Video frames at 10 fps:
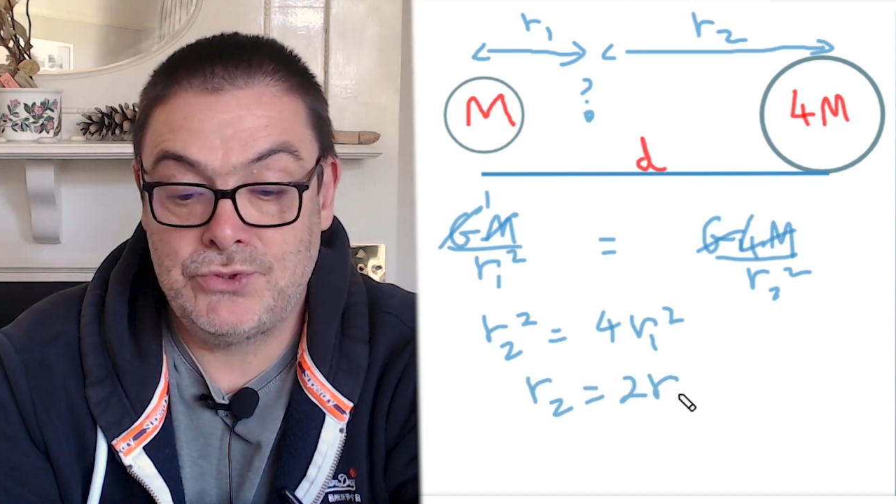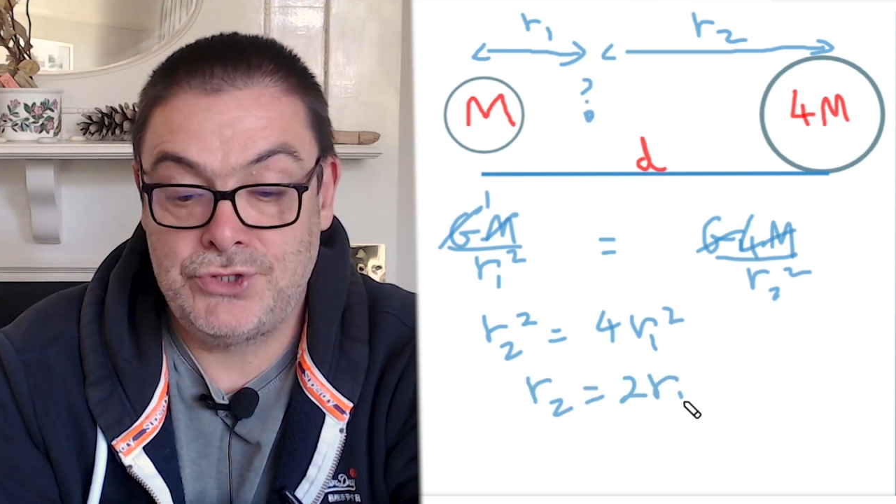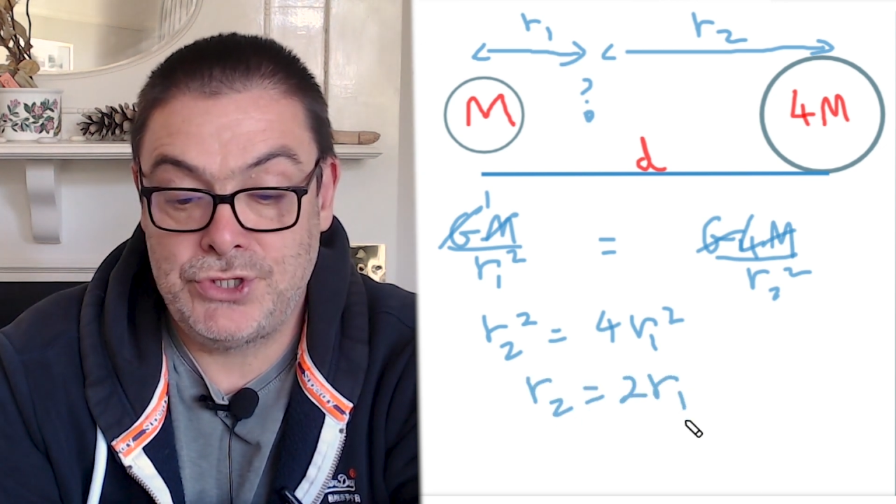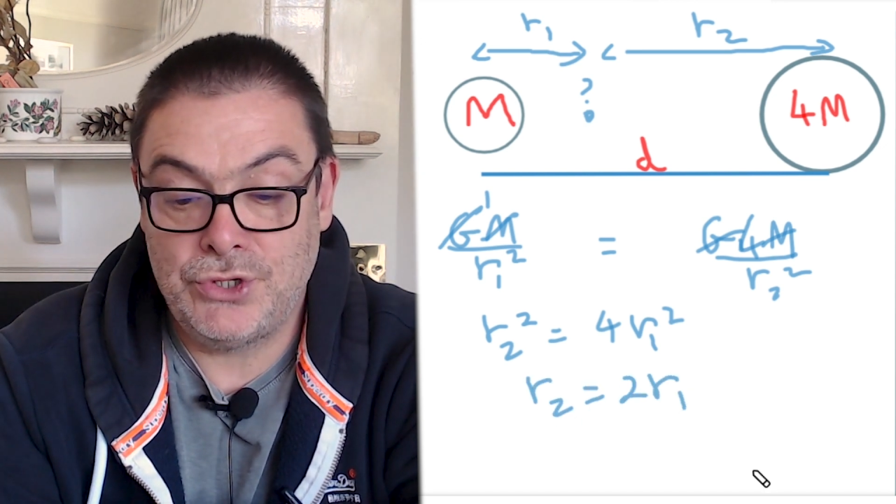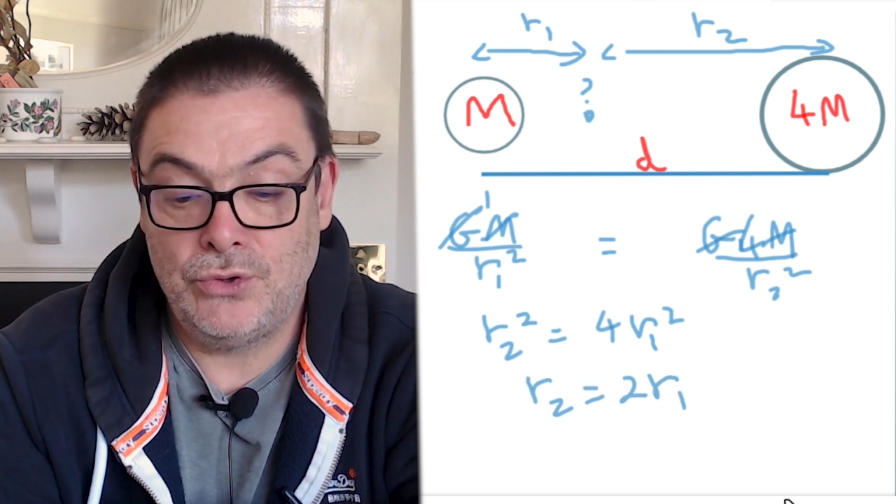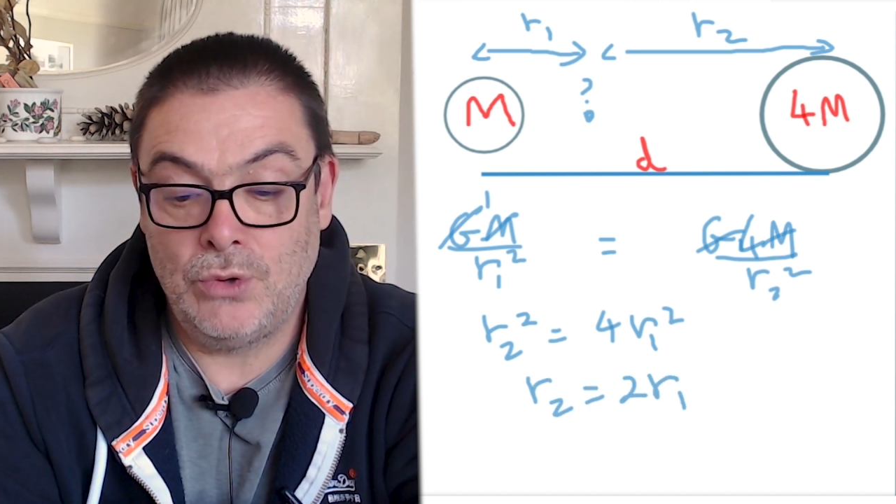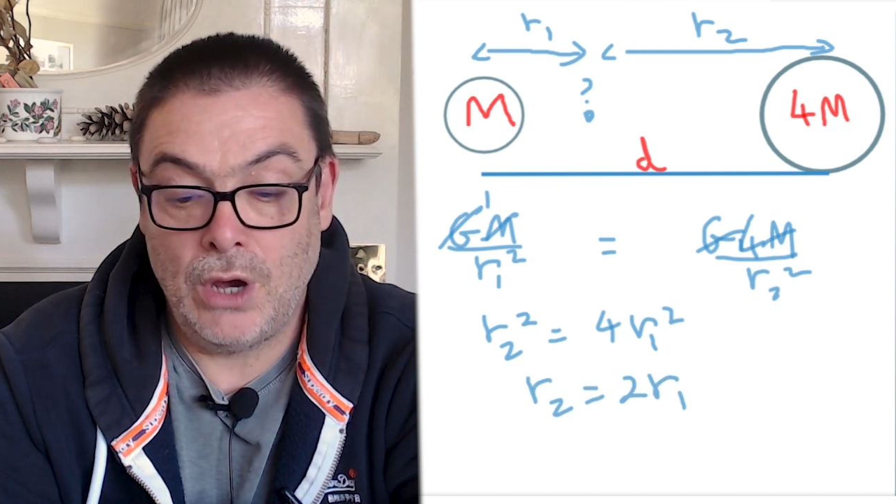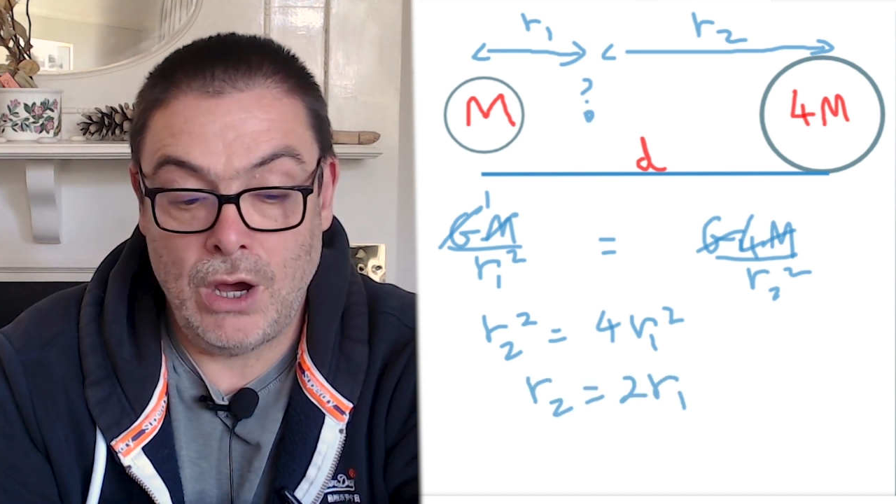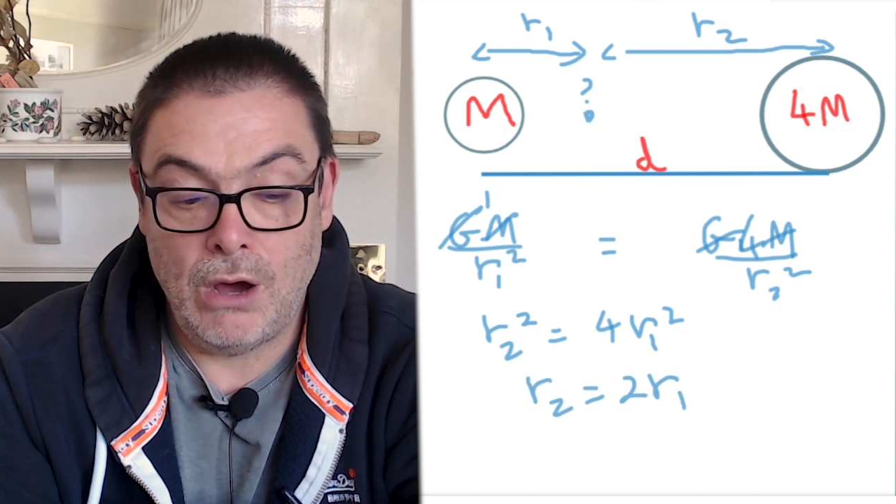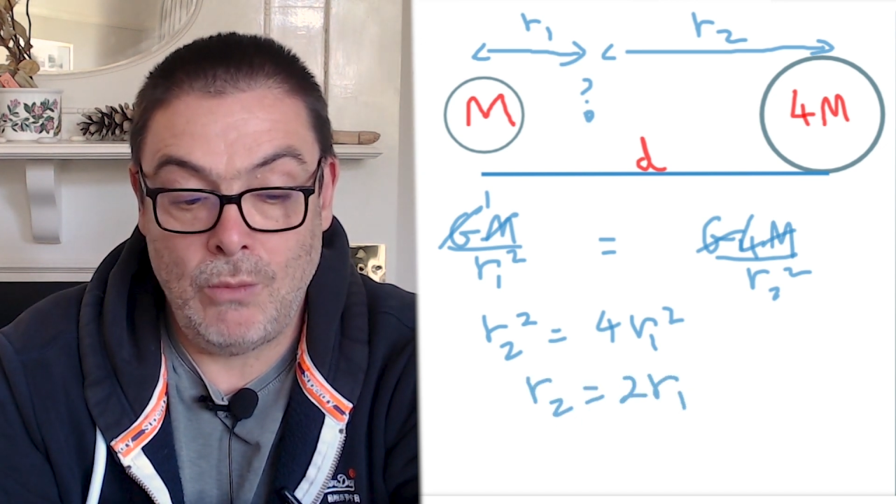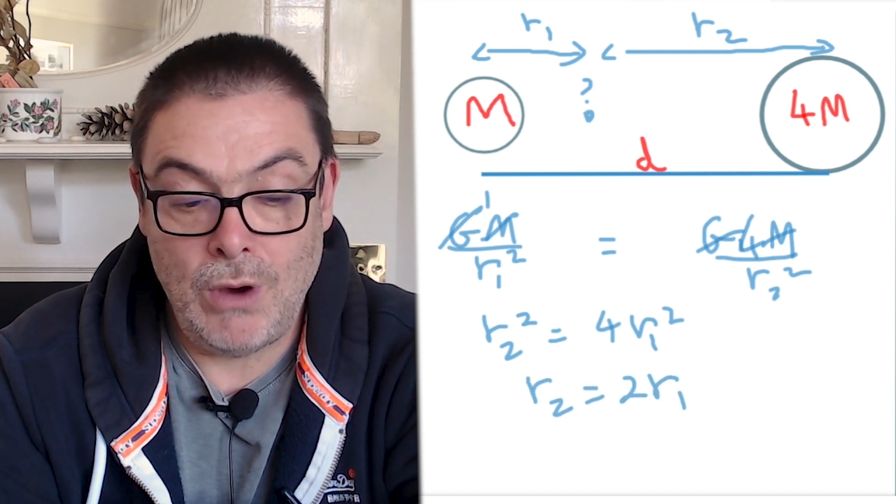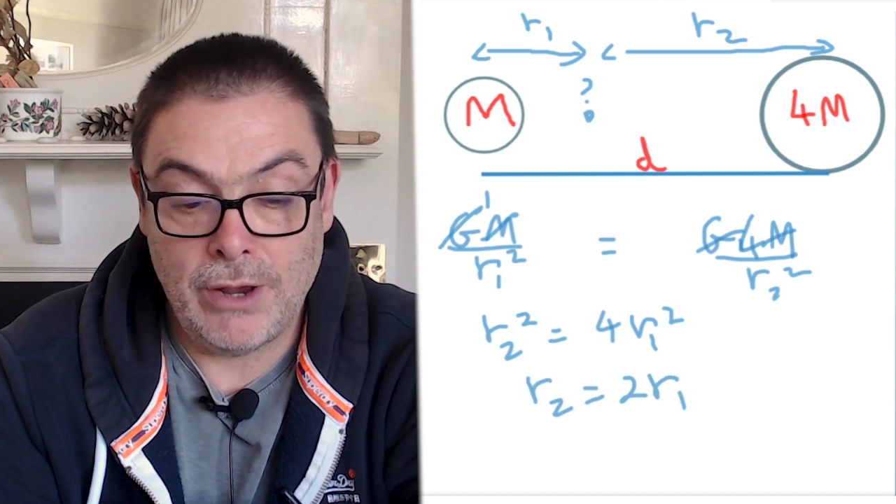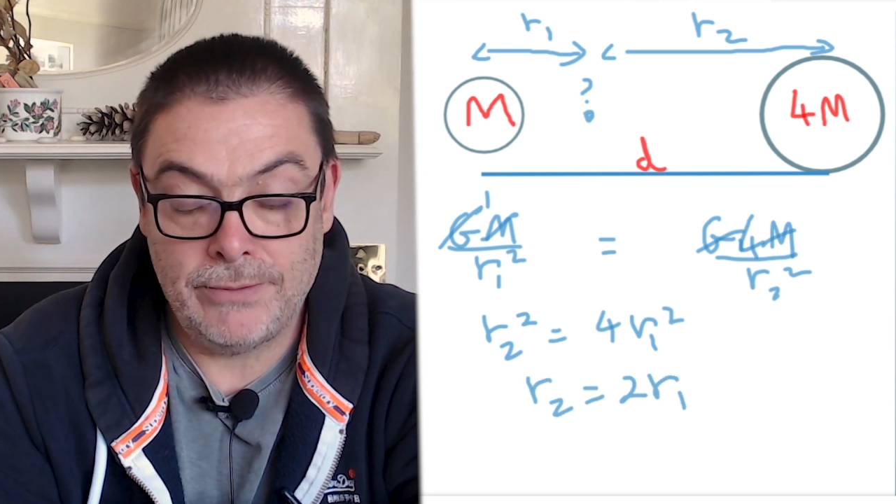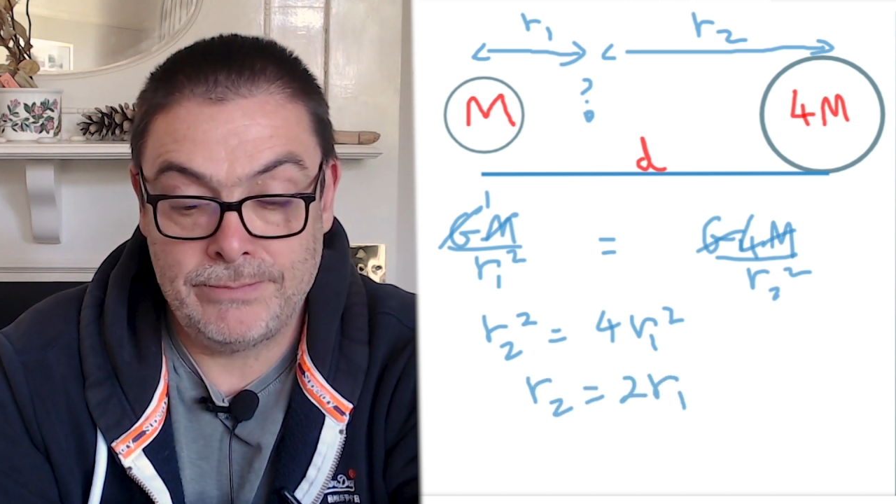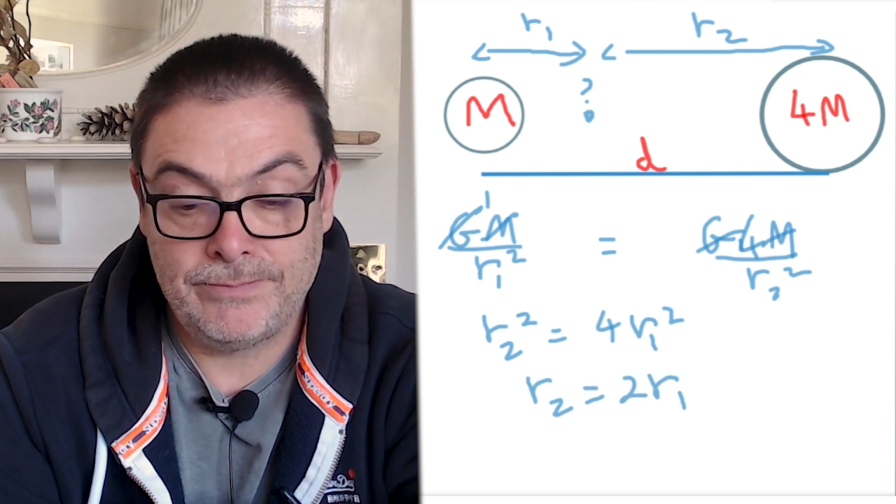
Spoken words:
2 R1.